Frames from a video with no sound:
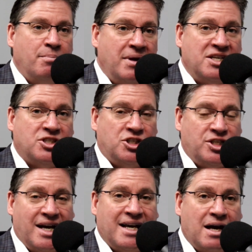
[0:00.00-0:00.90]
makes the
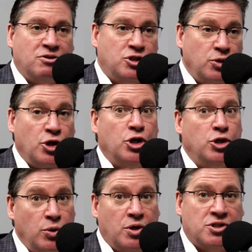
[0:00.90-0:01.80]
check out to the
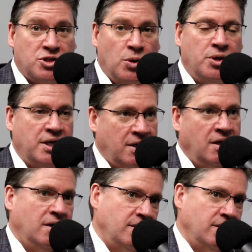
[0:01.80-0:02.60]
new custodian,